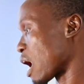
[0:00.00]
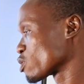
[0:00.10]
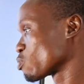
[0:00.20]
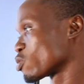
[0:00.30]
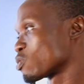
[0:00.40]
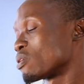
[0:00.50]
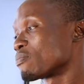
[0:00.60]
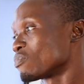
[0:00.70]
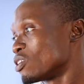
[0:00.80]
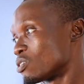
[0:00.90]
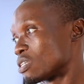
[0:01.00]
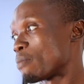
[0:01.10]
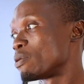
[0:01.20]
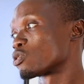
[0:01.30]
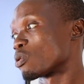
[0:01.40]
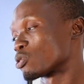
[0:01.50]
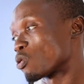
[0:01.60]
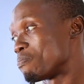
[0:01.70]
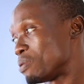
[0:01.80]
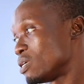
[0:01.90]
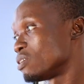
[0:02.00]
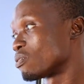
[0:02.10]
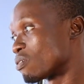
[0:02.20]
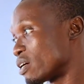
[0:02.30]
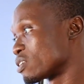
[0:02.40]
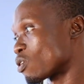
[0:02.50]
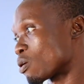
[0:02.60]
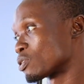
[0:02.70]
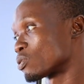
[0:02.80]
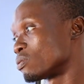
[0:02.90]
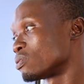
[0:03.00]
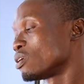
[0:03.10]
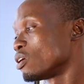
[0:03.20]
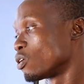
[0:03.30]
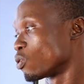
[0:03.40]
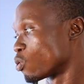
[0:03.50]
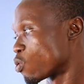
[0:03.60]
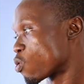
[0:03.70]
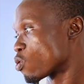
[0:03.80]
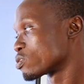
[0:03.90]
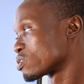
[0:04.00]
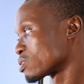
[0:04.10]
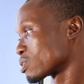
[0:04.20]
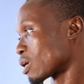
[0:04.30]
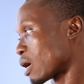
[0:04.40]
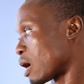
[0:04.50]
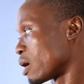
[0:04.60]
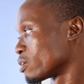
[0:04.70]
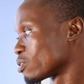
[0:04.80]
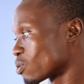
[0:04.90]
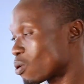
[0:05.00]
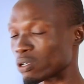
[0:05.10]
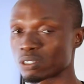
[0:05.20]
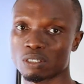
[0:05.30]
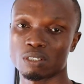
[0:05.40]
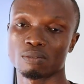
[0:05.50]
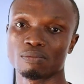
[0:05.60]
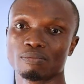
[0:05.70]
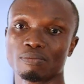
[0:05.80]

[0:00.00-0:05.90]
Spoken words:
atmosphere. So that makes option B the correct option, glucose and oxygen.